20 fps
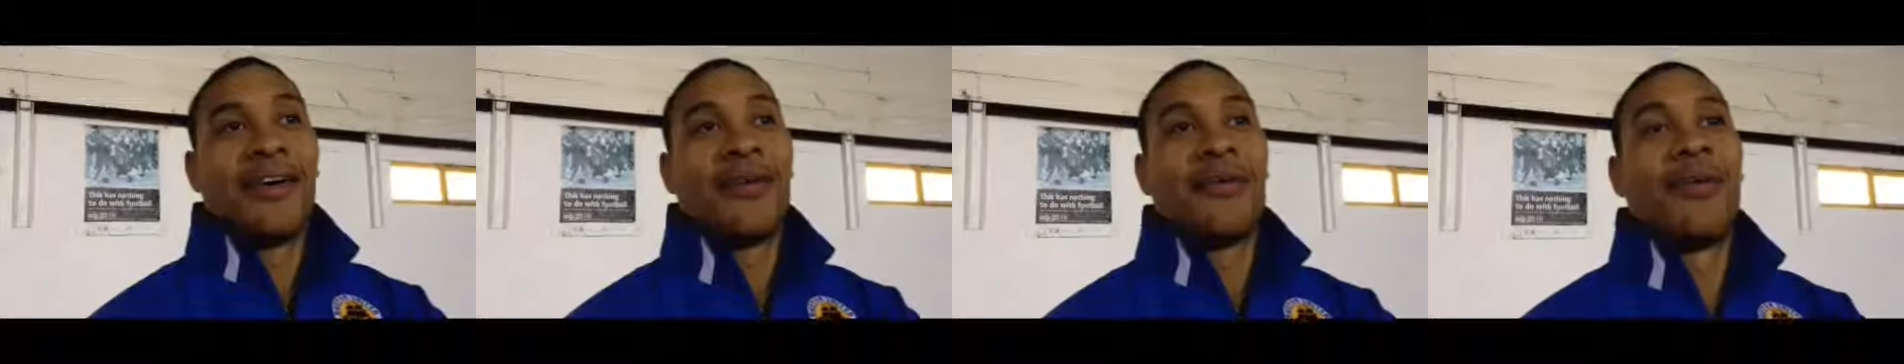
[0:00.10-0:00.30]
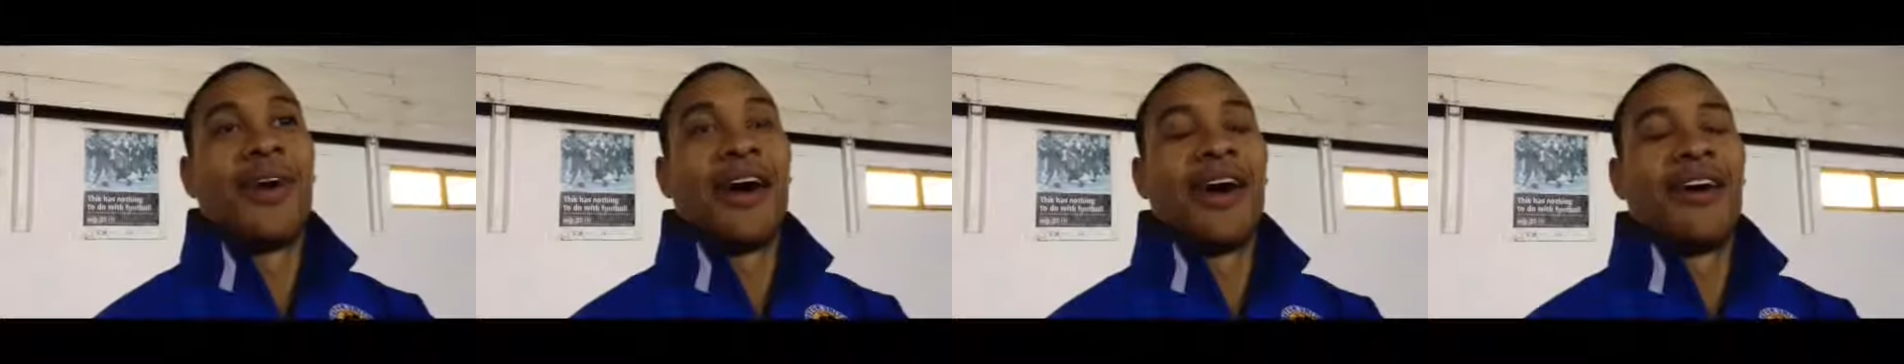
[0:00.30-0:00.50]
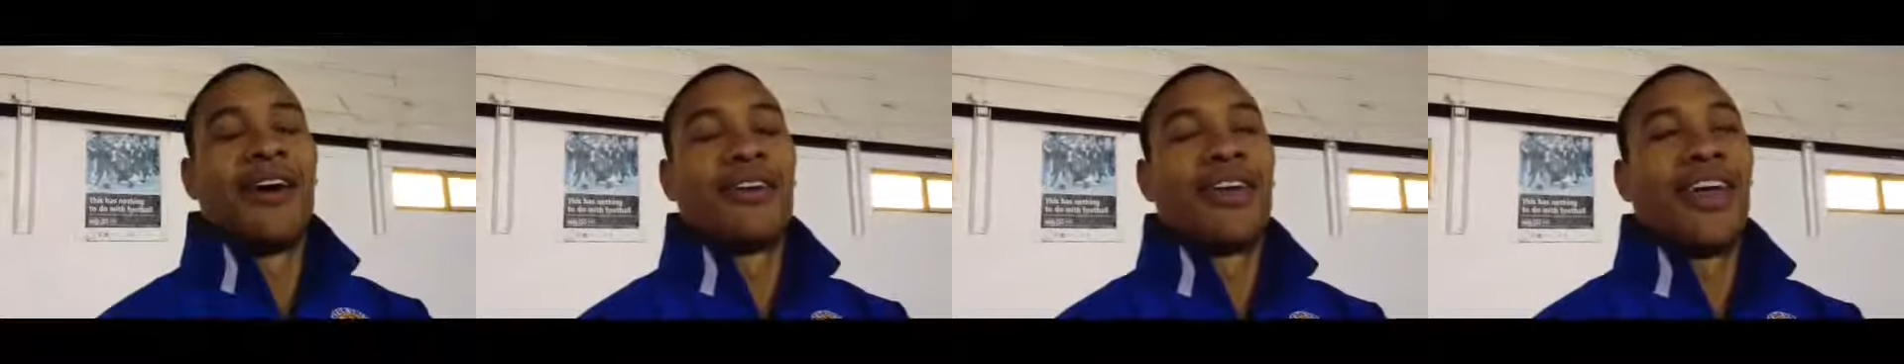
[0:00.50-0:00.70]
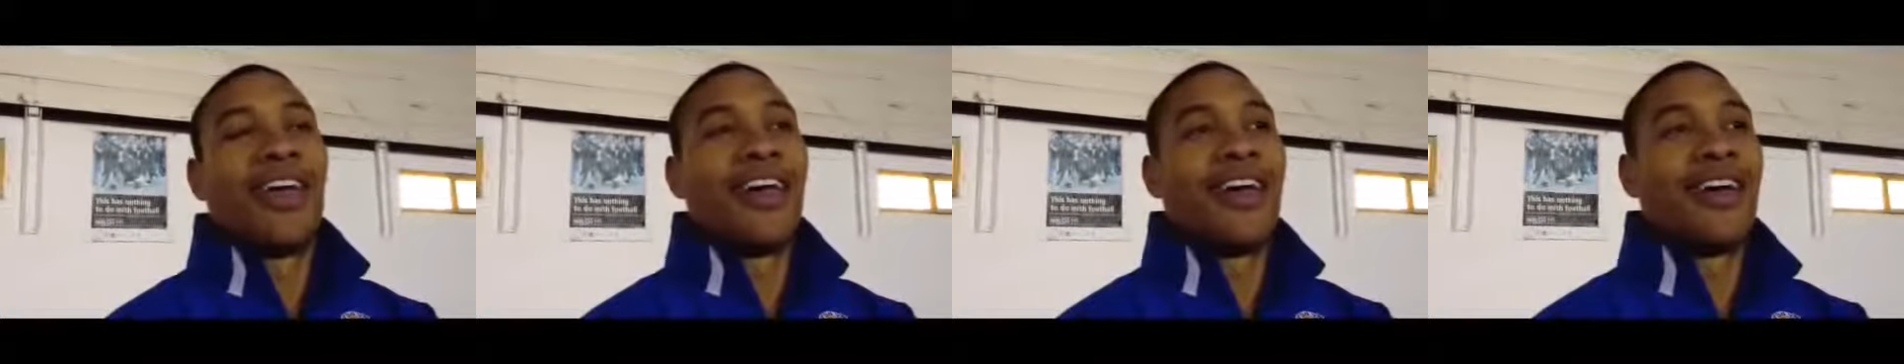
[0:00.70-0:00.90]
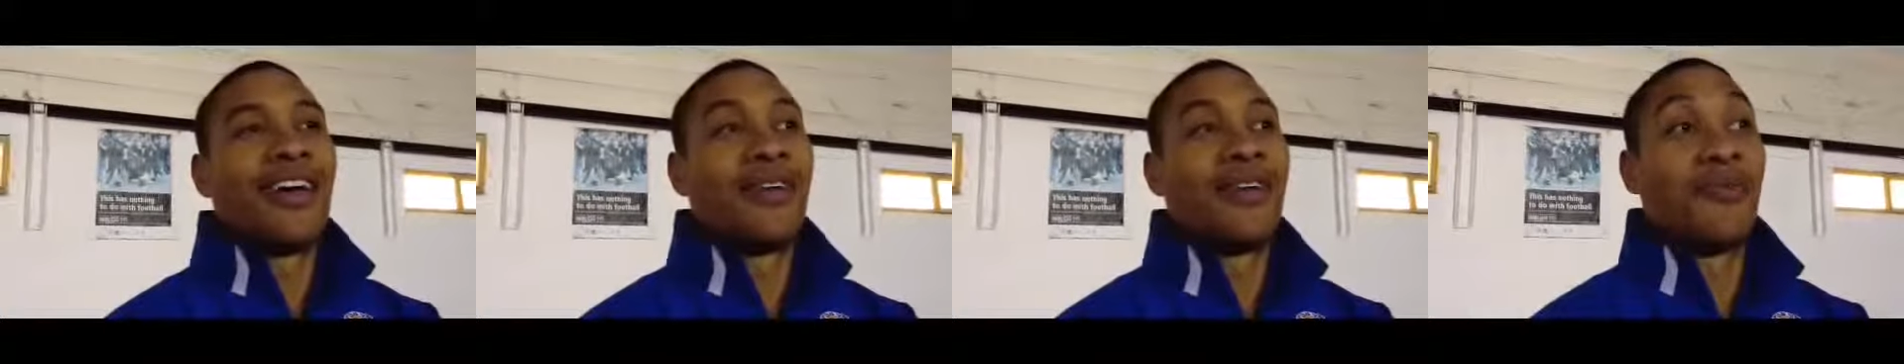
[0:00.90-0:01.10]
Wow,
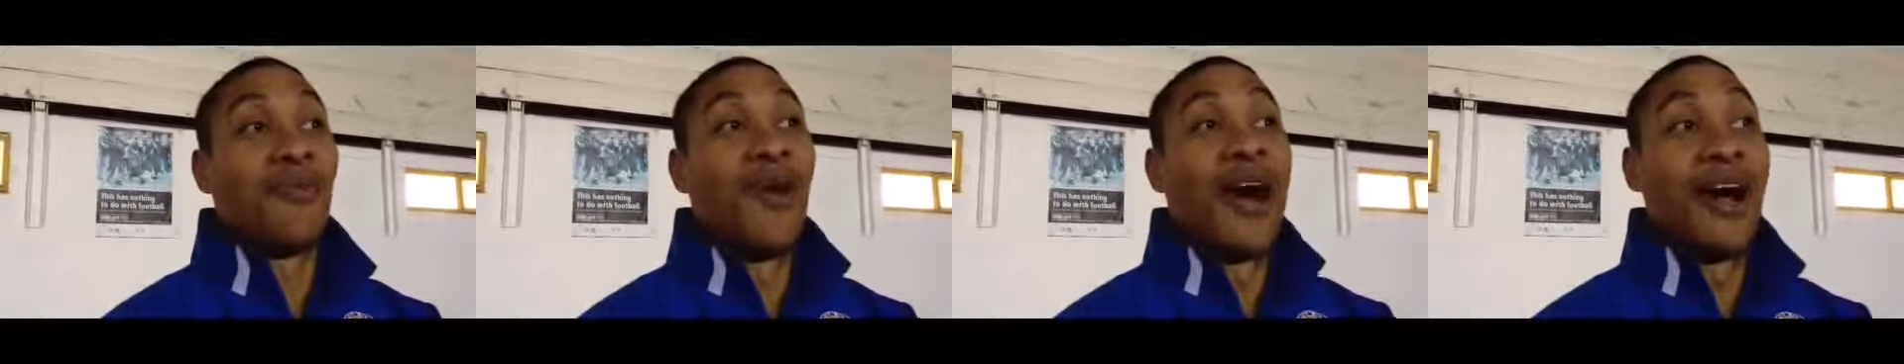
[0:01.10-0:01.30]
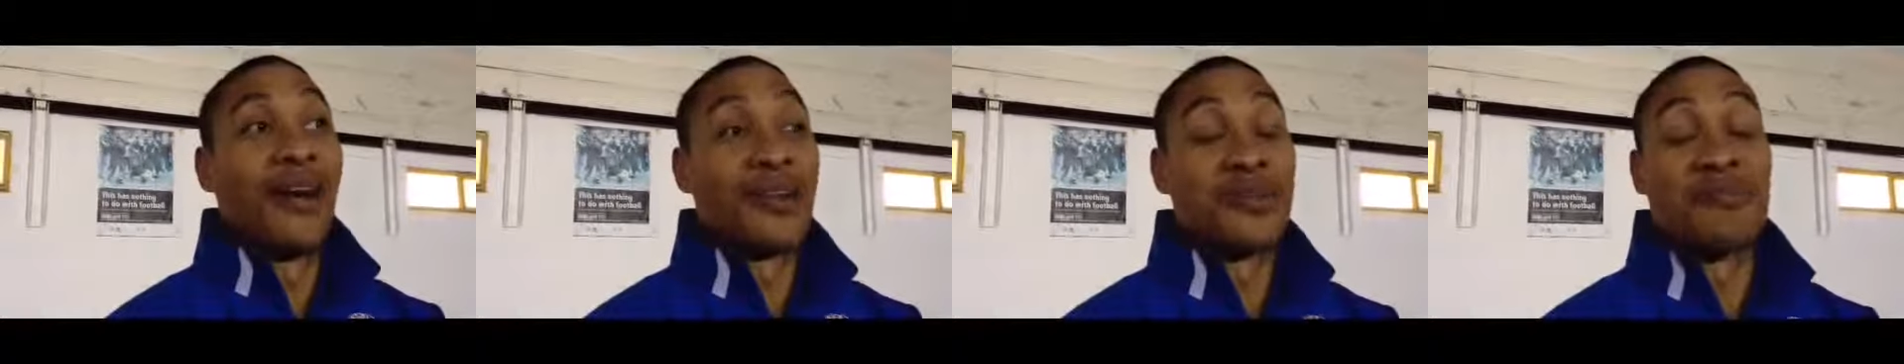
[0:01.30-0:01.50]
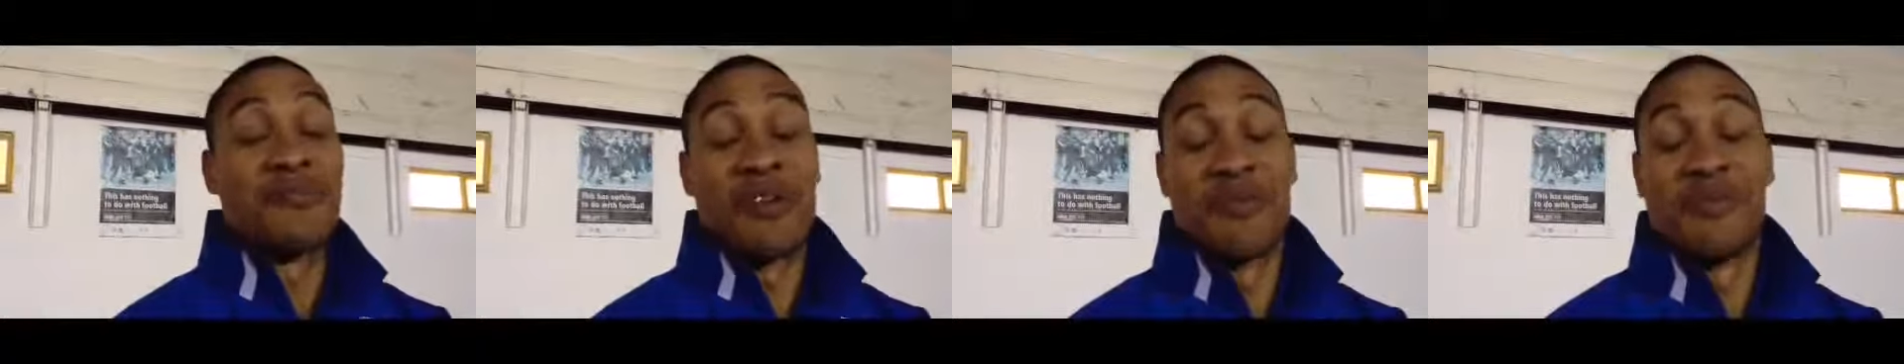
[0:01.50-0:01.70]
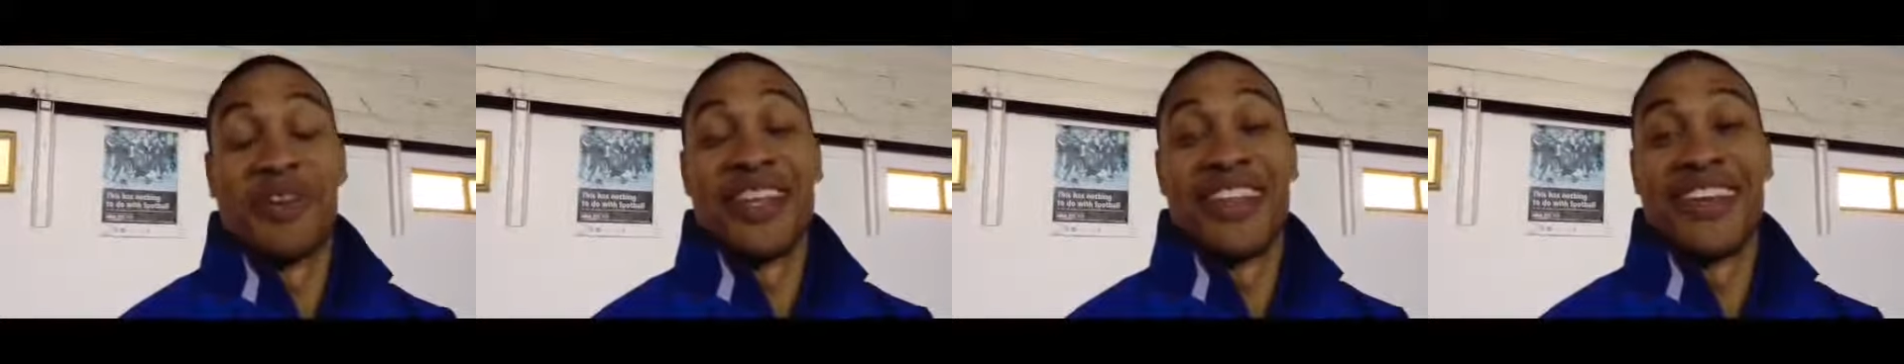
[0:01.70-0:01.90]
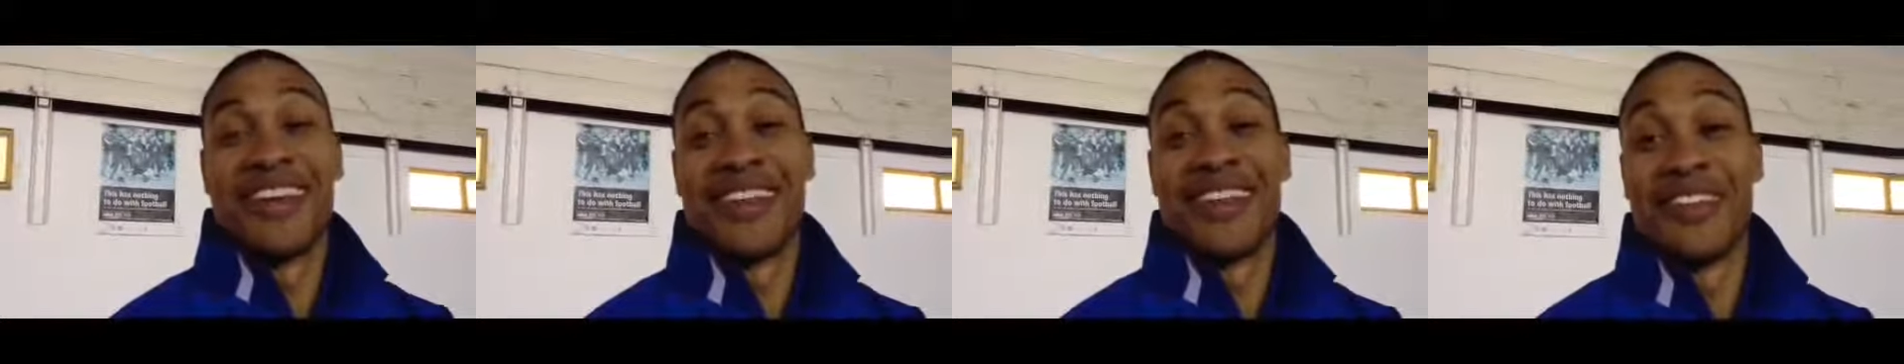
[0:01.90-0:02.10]
yeah, wow is probably
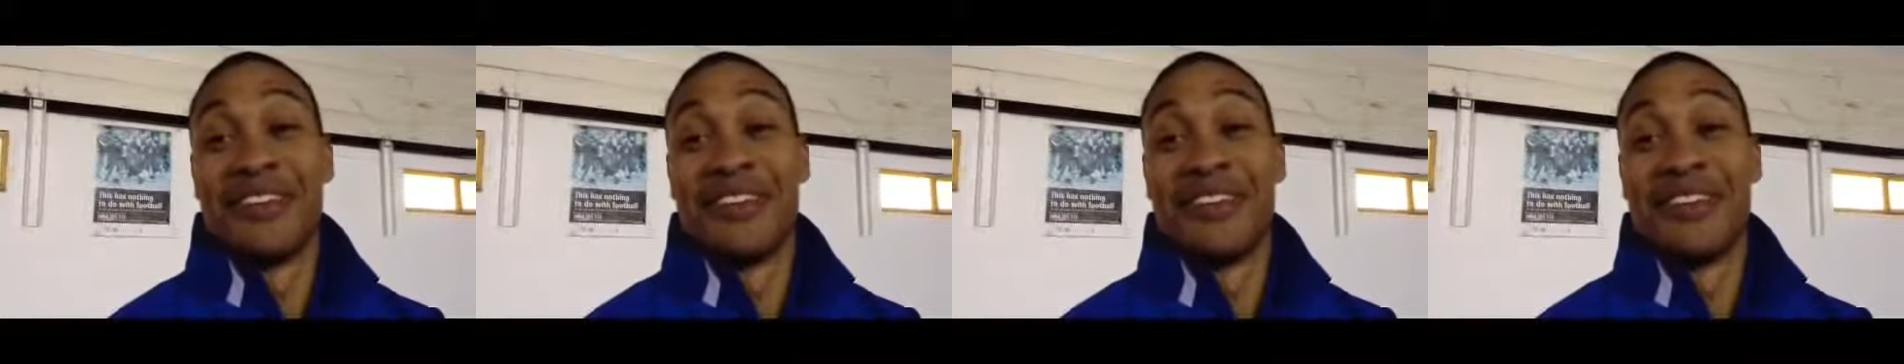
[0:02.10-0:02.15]
the,